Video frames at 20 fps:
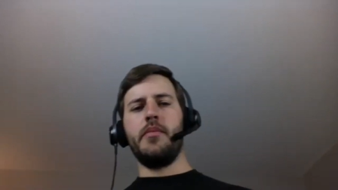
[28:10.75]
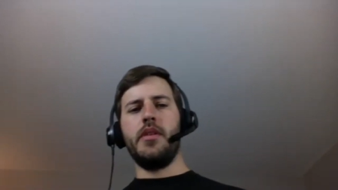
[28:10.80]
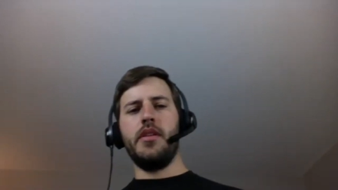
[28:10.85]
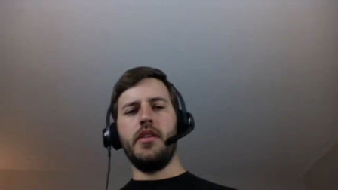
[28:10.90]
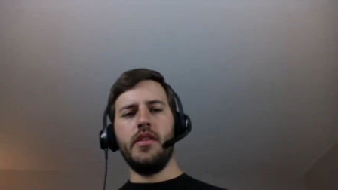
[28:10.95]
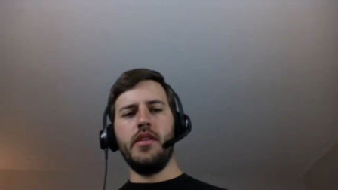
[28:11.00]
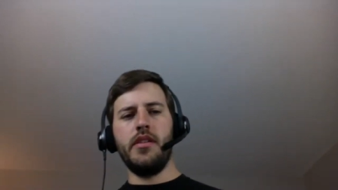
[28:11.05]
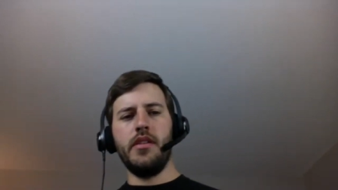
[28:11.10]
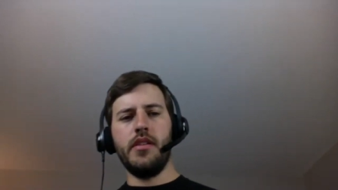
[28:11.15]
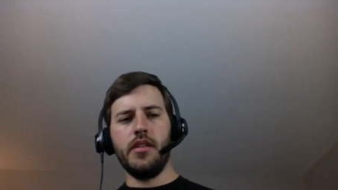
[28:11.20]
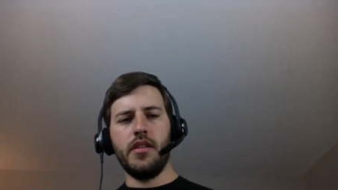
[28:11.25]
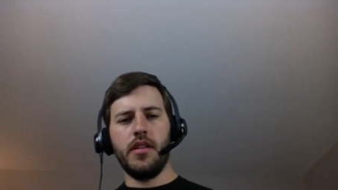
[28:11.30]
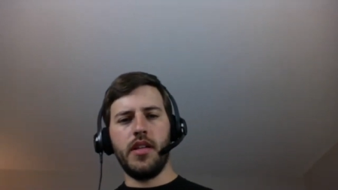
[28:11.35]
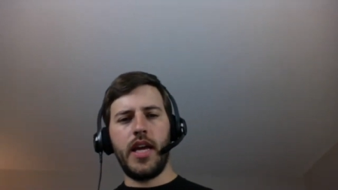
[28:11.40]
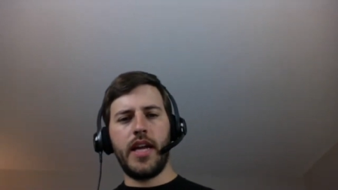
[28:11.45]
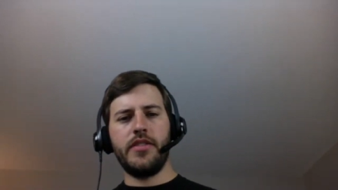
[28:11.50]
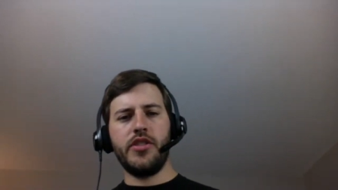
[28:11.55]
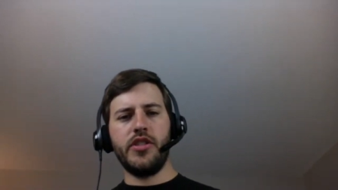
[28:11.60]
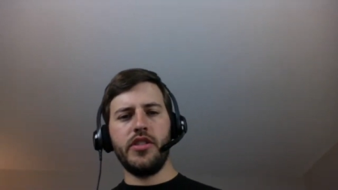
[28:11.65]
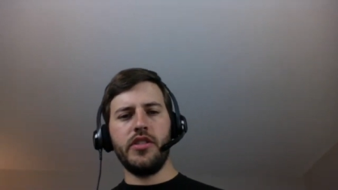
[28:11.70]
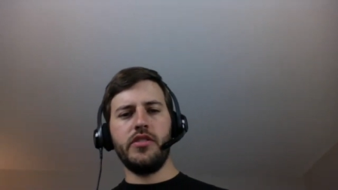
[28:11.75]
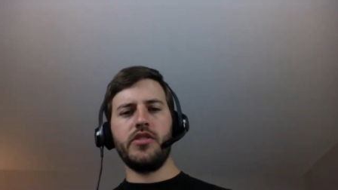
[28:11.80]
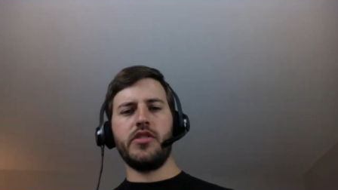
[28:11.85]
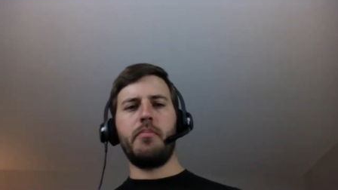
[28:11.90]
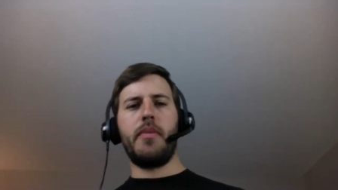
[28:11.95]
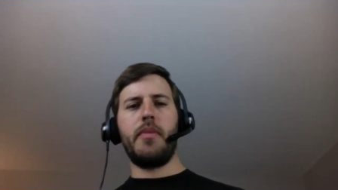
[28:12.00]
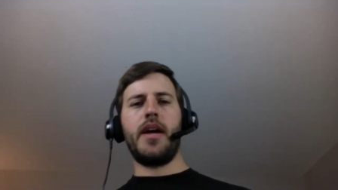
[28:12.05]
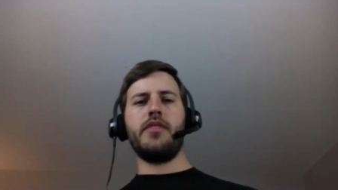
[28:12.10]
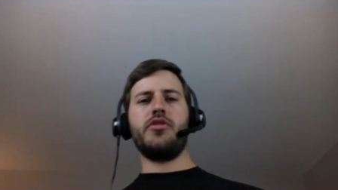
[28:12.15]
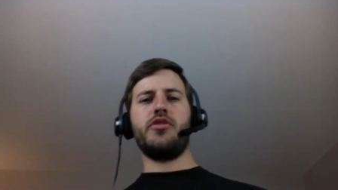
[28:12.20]
the Legends
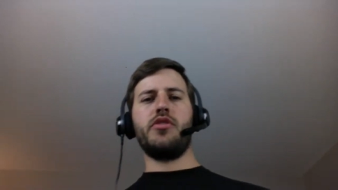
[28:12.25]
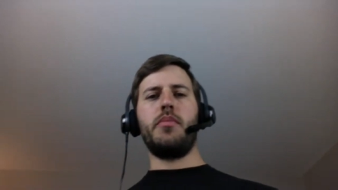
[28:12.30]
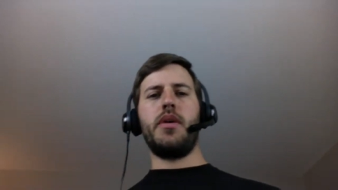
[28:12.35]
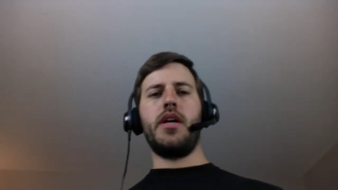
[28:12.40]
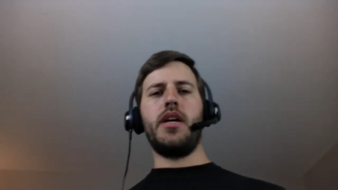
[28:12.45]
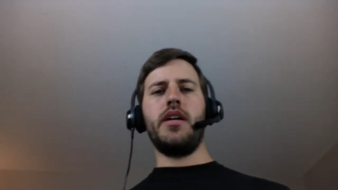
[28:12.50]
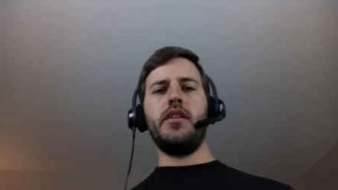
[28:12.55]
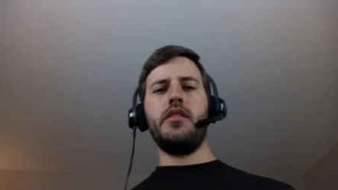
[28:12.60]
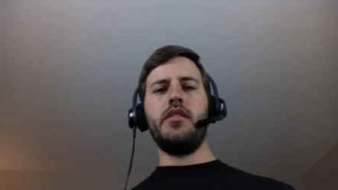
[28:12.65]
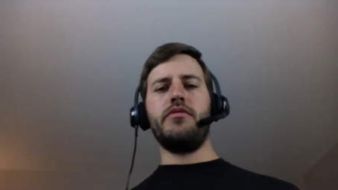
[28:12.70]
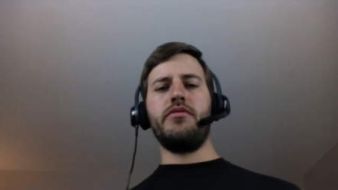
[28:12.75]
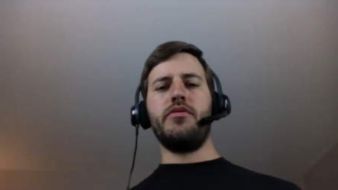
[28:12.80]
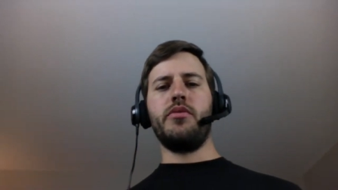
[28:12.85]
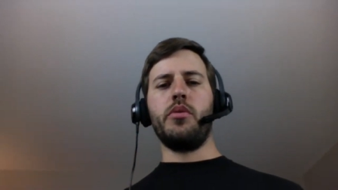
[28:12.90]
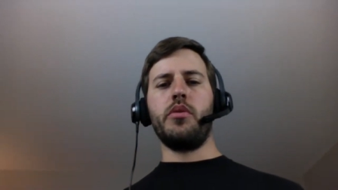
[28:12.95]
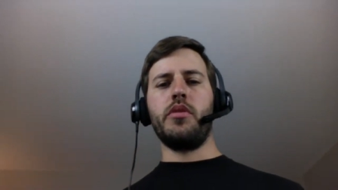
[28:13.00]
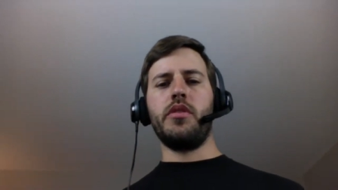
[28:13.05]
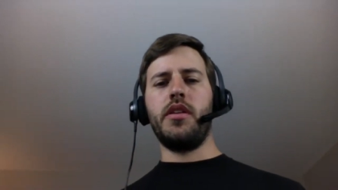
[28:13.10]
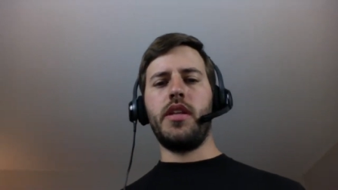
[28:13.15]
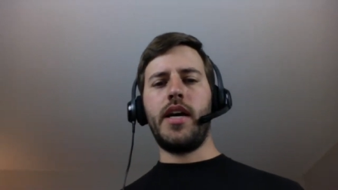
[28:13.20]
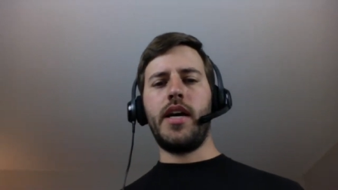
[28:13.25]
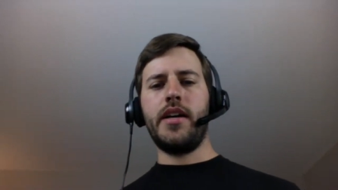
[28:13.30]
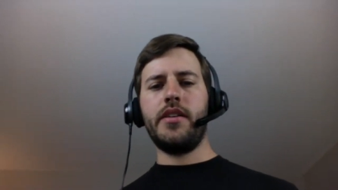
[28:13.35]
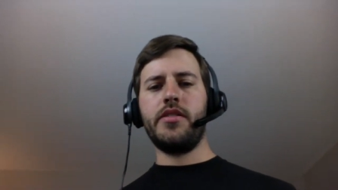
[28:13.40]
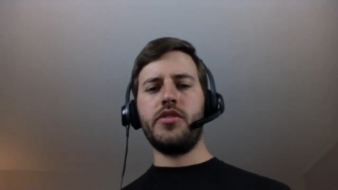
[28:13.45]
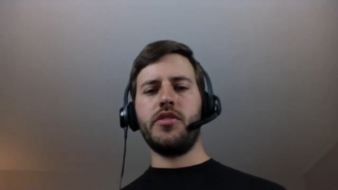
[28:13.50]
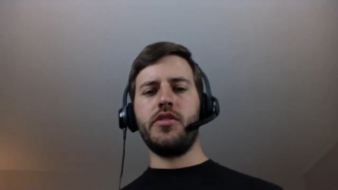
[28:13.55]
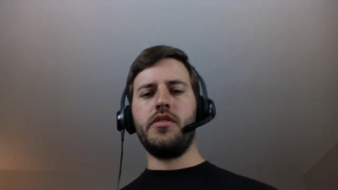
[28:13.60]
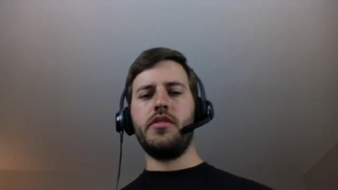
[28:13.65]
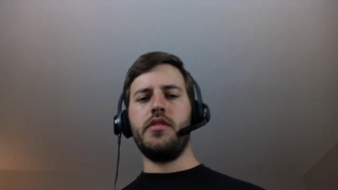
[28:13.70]
Mastermind for the
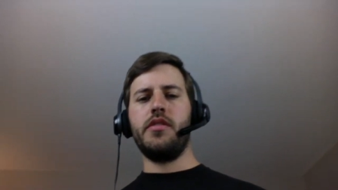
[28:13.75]
last.